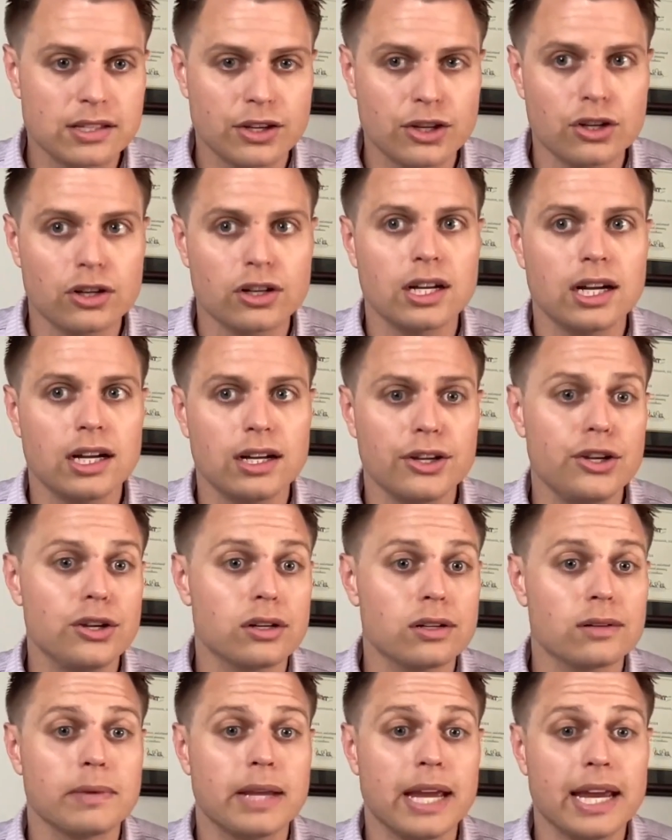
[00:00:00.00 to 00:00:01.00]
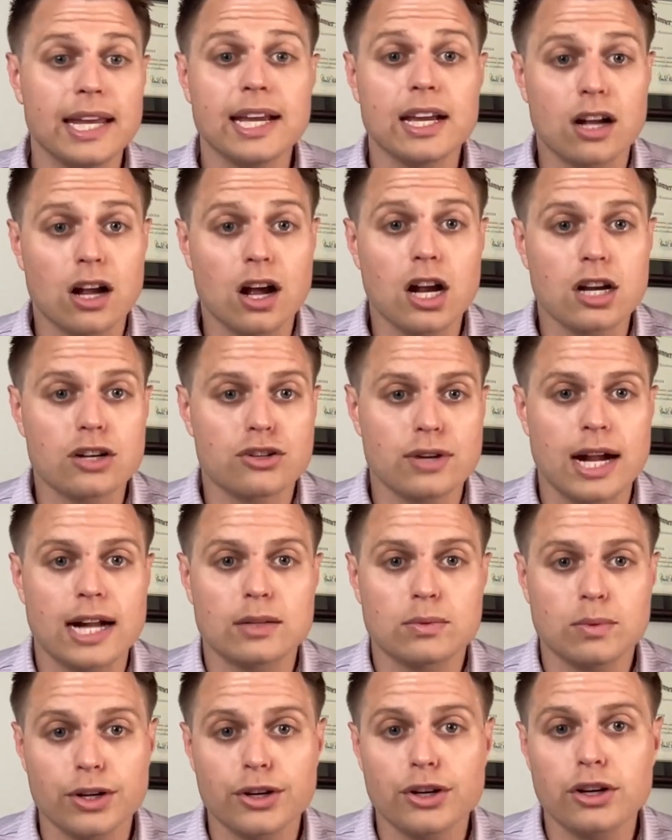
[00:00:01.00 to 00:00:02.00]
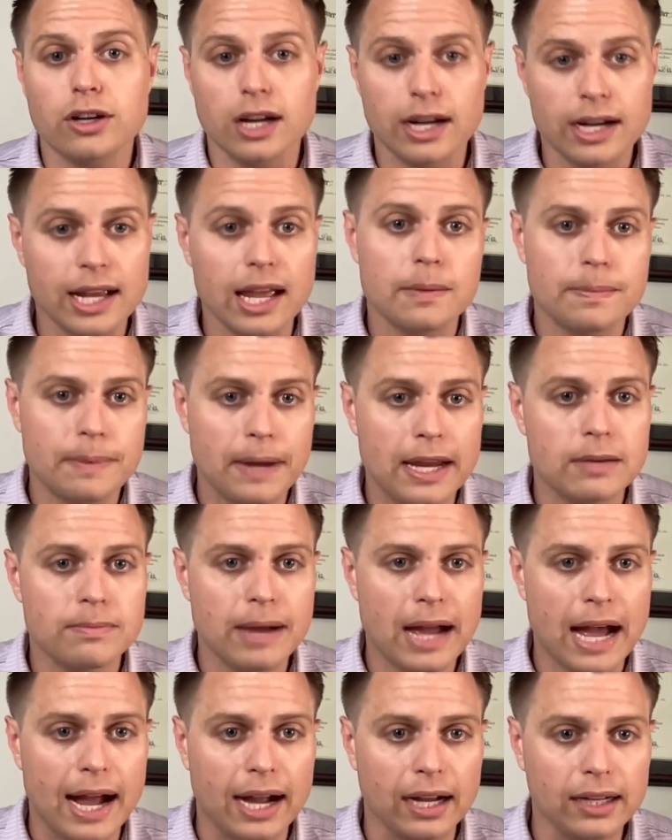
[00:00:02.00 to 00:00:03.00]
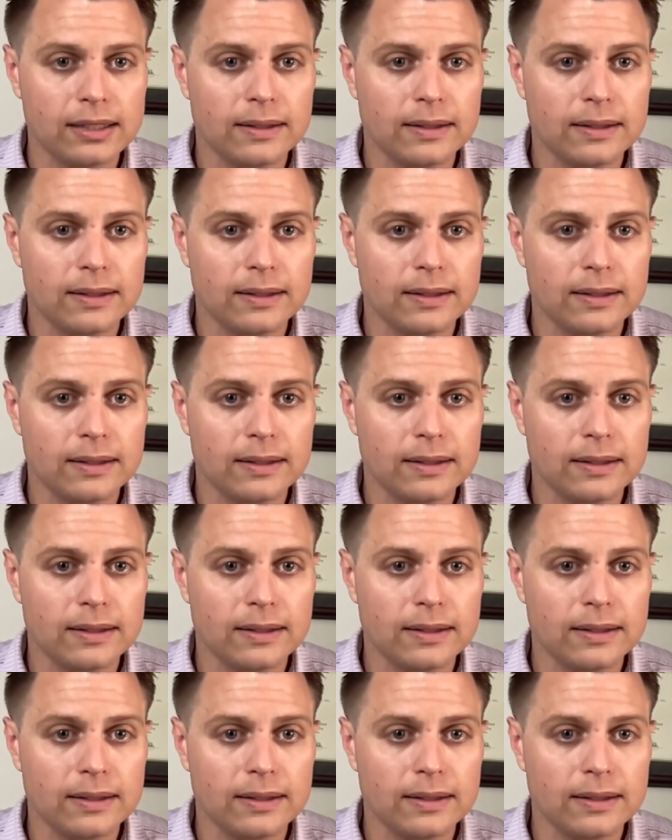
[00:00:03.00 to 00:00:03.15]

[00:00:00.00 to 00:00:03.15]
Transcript: You're getting a contract where you're going to get paid back.